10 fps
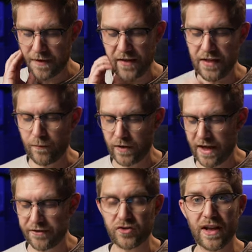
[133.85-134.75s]
And then we
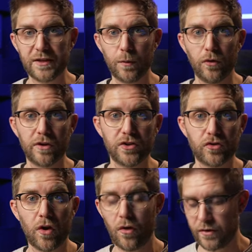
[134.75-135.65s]
have a transport
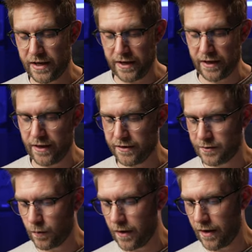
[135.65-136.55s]
control here as
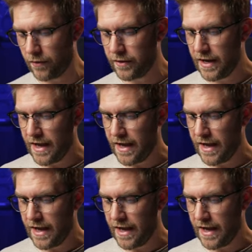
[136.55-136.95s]
well